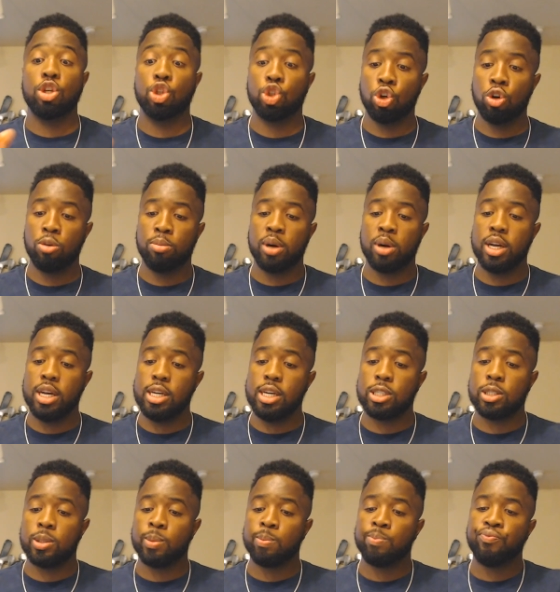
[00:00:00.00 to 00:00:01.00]

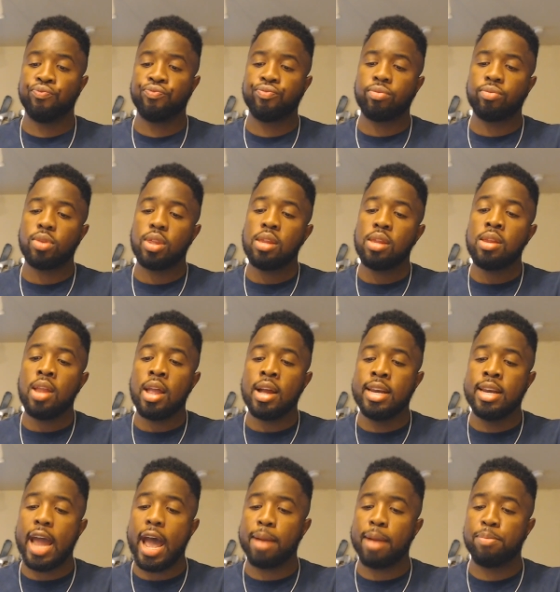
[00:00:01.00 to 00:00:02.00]
Brees,
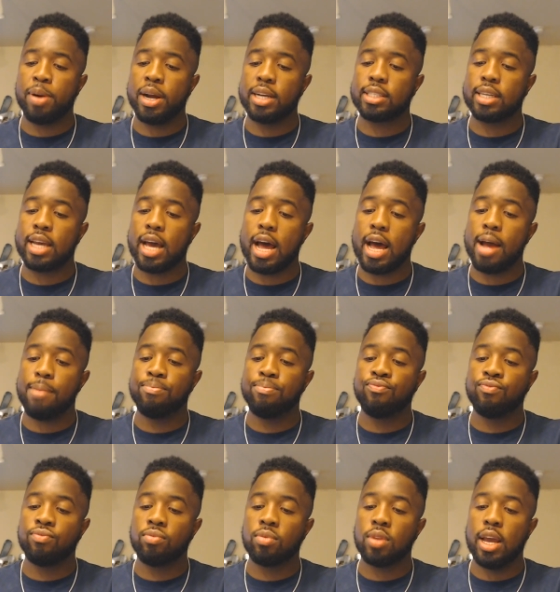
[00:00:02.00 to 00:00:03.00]
Dak Prescott,
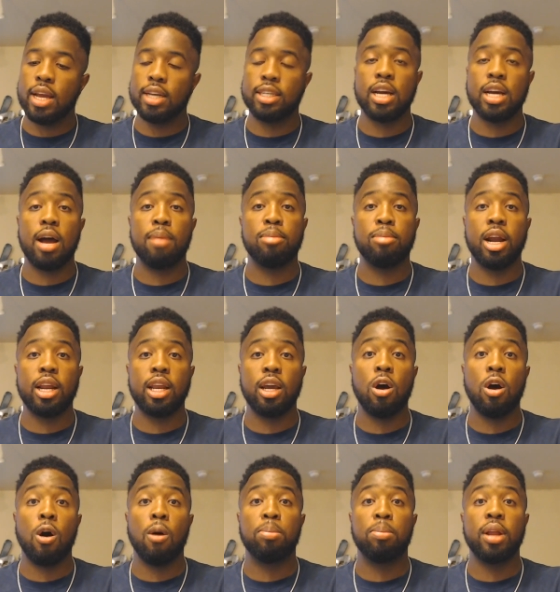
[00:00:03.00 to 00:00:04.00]
and Tom Brady
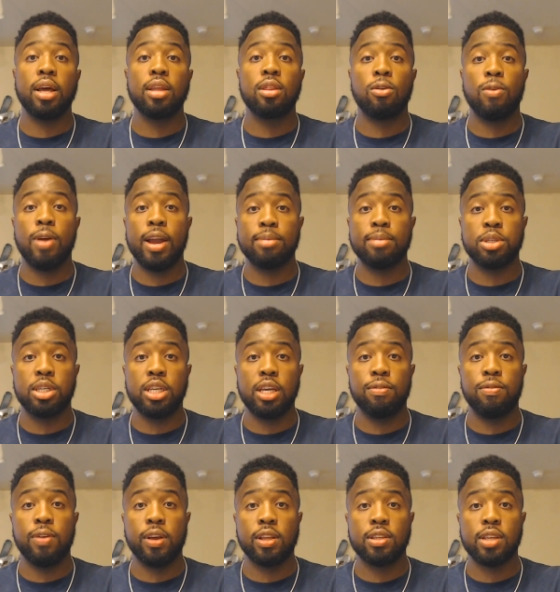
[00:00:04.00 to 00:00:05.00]
all played the Rams
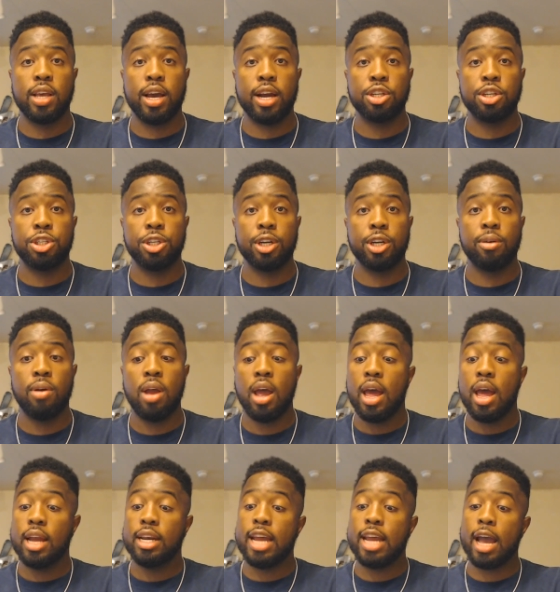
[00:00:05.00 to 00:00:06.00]
defense last year.
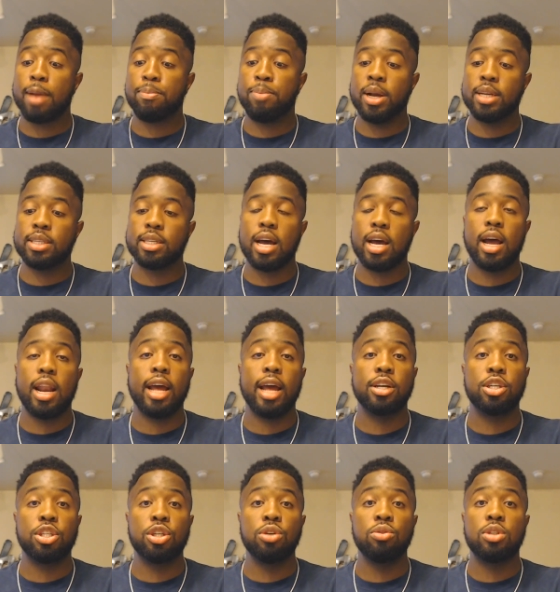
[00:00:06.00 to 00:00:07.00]
Dak Prescott had
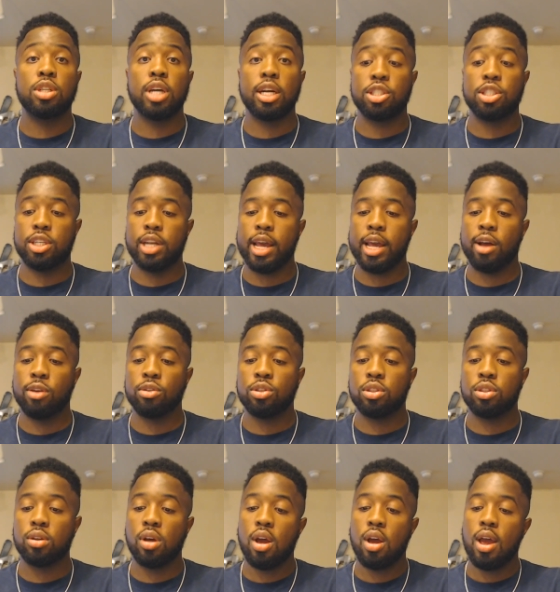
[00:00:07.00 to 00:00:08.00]
2
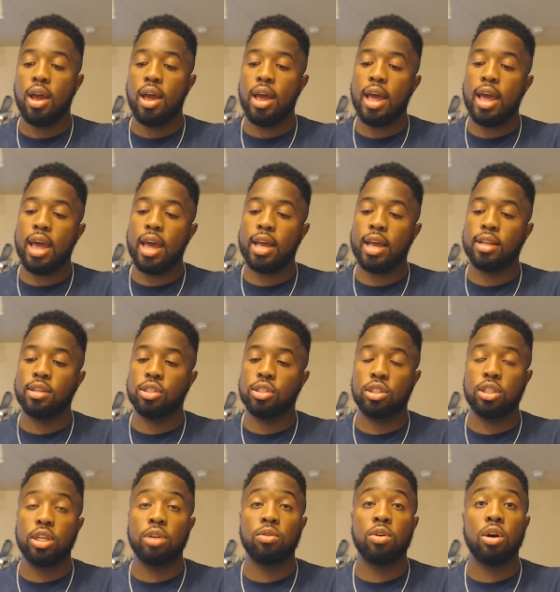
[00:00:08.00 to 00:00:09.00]
touchdowns and
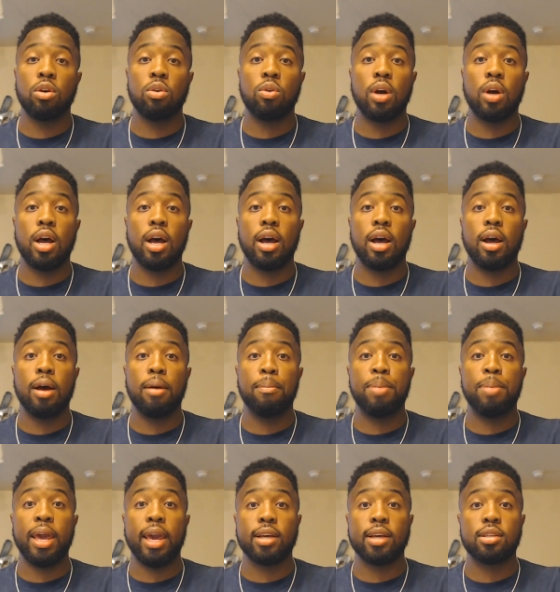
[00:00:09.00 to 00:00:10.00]
0
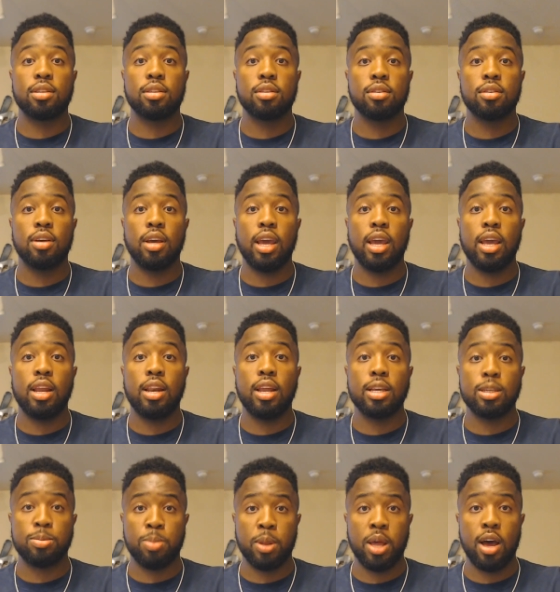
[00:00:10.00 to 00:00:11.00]
picks in his
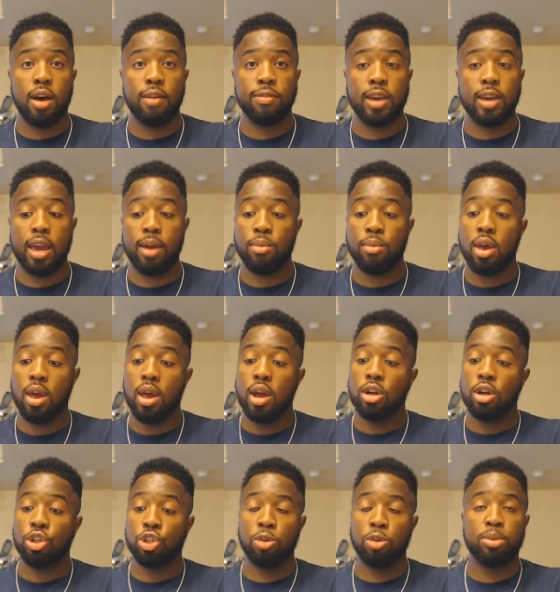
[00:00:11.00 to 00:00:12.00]
playoff game.
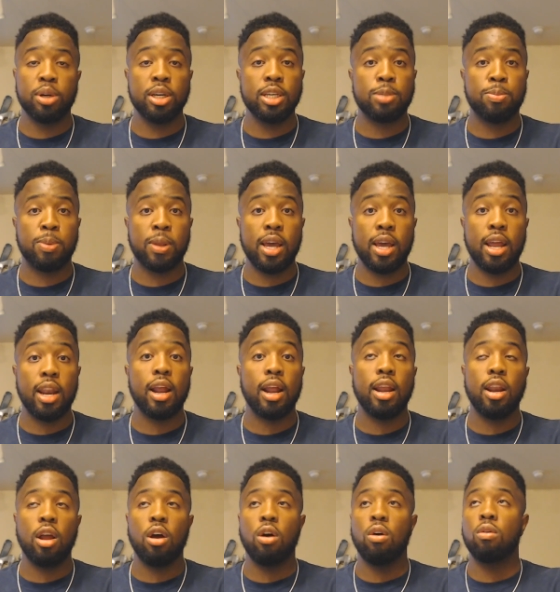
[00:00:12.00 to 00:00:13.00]
Drew Brees played, and I
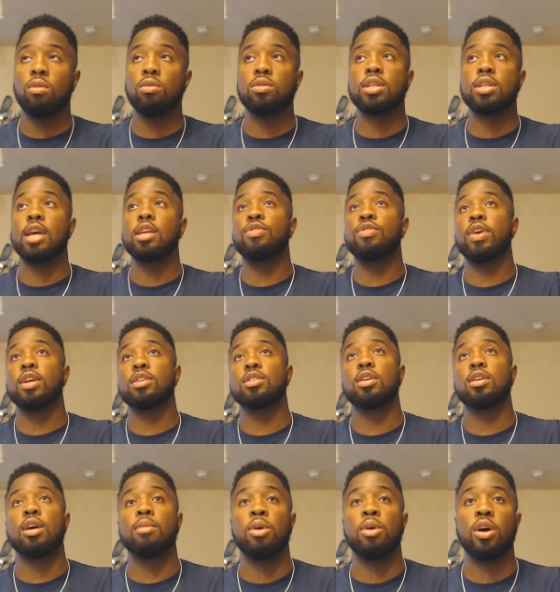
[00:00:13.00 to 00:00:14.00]
know Saints fans are going to
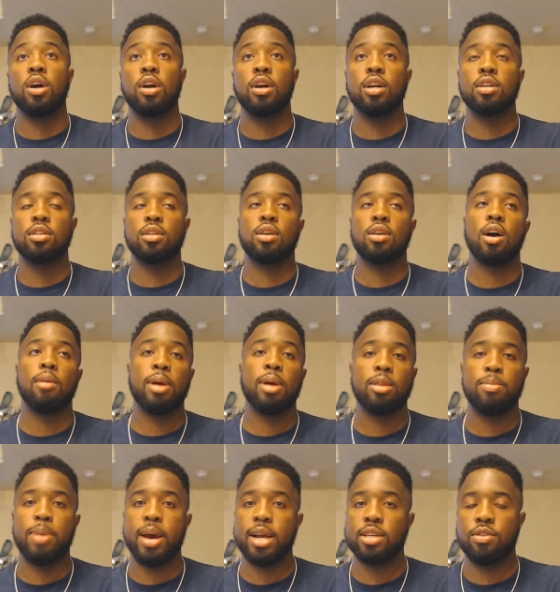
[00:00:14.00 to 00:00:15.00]
come over and talk about the
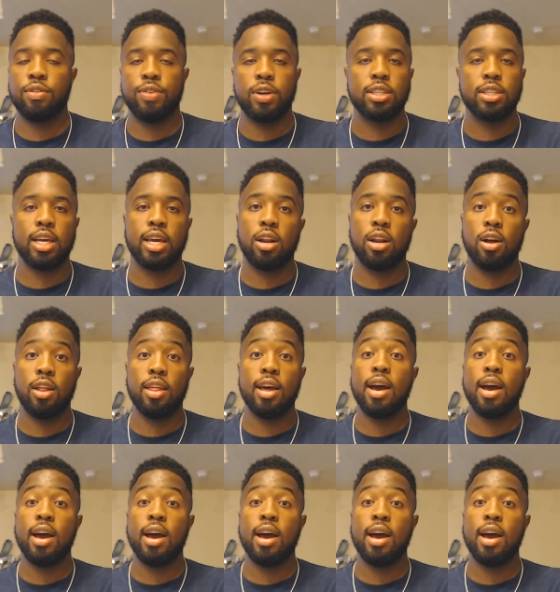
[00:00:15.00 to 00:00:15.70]
pass interference. I get all that.